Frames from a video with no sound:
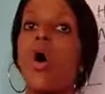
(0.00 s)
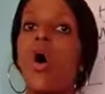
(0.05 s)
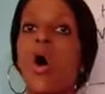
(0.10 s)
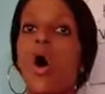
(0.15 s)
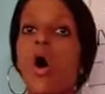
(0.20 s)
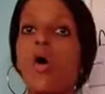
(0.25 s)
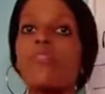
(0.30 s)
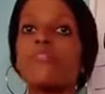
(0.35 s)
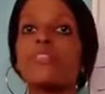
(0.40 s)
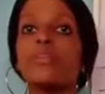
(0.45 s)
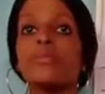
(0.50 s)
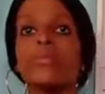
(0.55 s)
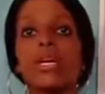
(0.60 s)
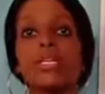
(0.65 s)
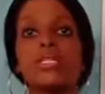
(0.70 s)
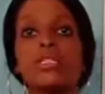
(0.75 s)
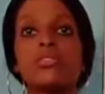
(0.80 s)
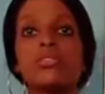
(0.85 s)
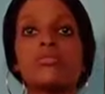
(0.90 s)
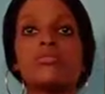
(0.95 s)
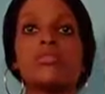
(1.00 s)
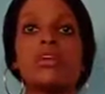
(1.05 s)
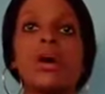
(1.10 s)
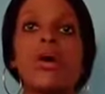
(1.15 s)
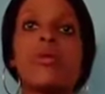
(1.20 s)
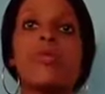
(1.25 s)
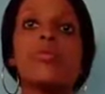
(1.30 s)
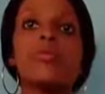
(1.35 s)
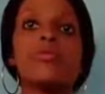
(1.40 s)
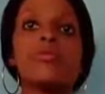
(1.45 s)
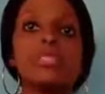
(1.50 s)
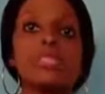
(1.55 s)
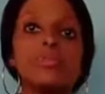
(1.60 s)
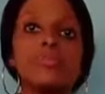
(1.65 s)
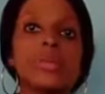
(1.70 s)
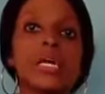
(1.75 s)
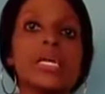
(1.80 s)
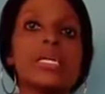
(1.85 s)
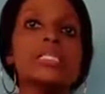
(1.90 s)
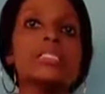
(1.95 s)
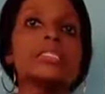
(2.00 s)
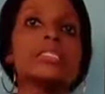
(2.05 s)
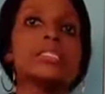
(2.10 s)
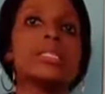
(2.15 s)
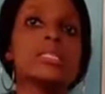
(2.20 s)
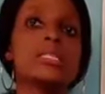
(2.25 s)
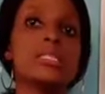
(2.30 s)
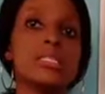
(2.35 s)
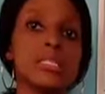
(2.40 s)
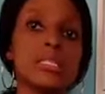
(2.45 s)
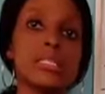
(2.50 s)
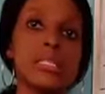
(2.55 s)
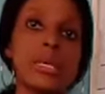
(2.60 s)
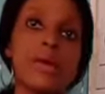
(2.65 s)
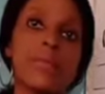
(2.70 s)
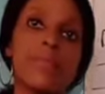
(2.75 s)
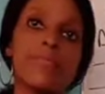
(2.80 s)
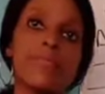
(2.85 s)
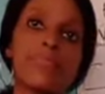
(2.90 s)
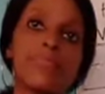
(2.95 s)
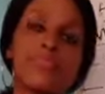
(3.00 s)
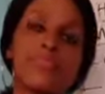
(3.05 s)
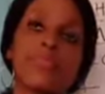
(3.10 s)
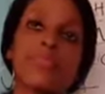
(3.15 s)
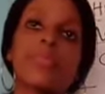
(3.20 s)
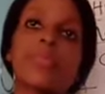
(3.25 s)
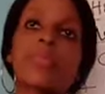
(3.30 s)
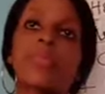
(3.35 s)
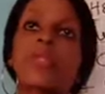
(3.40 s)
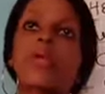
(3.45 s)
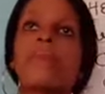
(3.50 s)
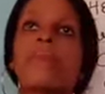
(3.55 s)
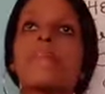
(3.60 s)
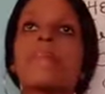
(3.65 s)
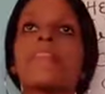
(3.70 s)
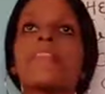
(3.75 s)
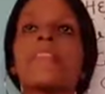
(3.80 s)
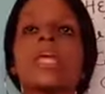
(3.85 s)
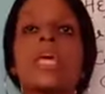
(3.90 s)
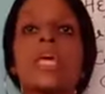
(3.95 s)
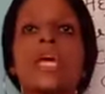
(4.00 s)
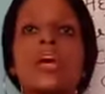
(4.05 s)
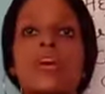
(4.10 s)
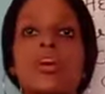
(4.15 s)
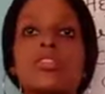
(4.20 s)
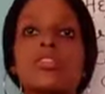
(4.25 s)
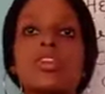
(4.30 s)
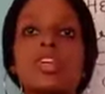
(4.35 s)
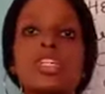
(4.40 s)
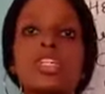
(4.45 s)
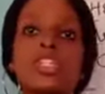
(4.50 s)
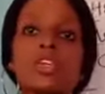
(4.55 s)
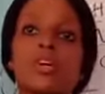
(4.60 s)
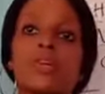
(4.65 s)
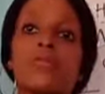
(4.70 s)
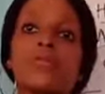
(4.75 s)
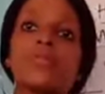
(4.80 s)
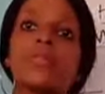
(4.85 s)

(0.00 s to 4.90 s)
of the material remains the same. In conduction,